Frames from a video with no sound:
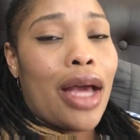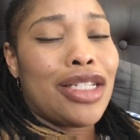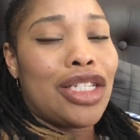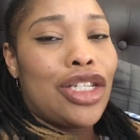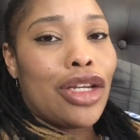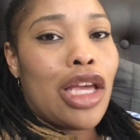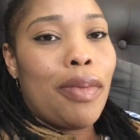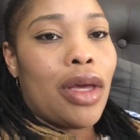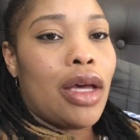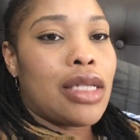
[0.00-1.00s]
I just took it
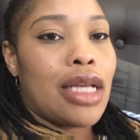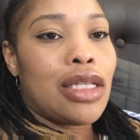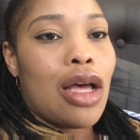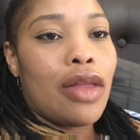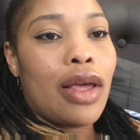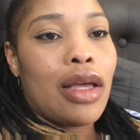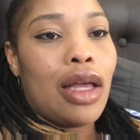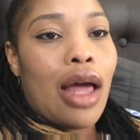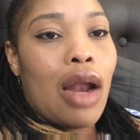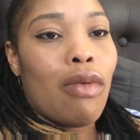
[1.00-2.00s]
because I saw that
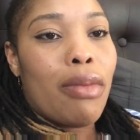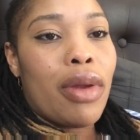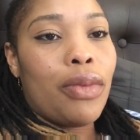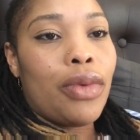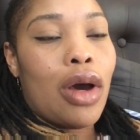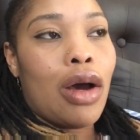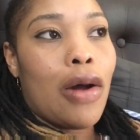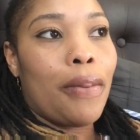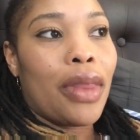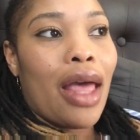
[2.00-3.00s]
a lot of
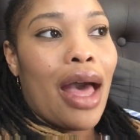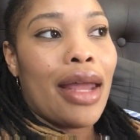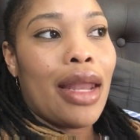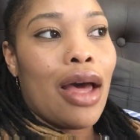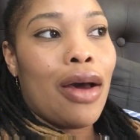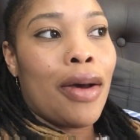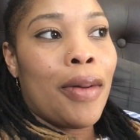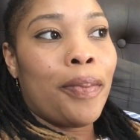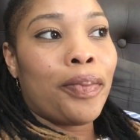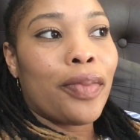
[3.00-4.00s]
women got
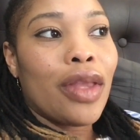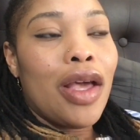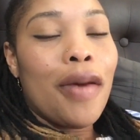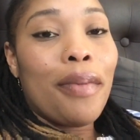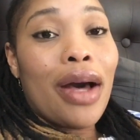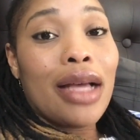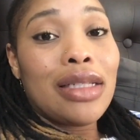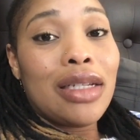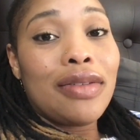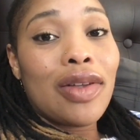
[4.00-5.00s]

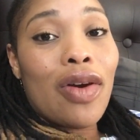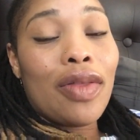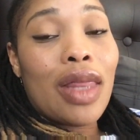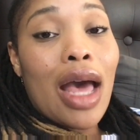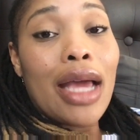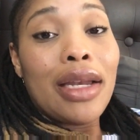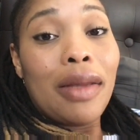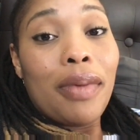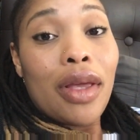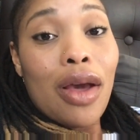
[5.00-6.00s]
positives on 9
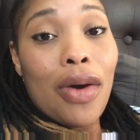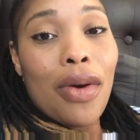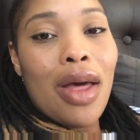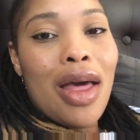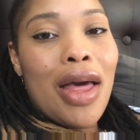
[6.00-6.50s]
DPO.